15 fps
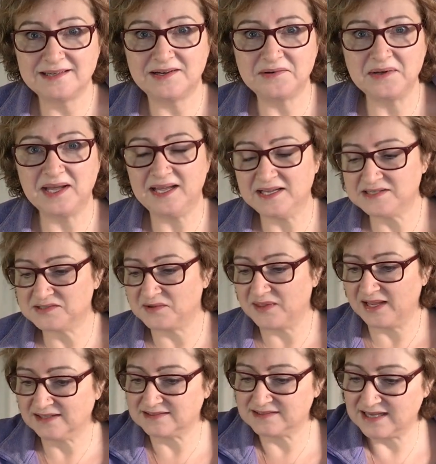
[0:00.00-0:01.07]
Okay, so
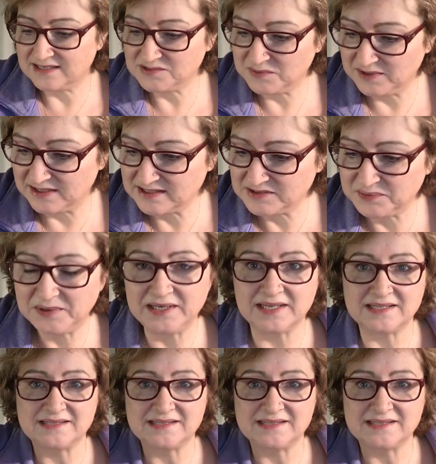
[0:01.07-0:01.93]
that's that's what this one